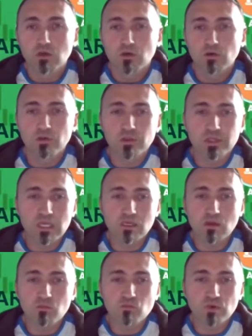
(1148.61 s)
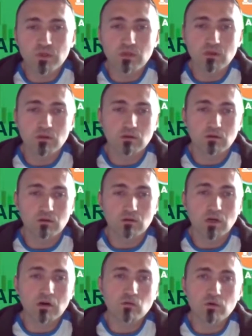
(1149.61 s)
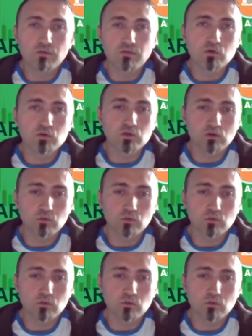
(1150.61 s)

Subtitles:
they can be our future,